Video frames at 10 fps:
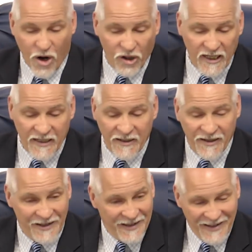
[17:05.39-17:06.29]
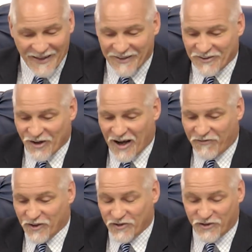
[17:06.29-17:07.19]
Colleen is the
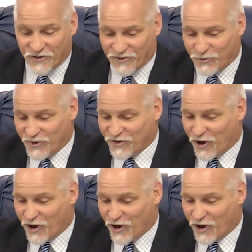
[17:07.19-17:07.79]
office Swiss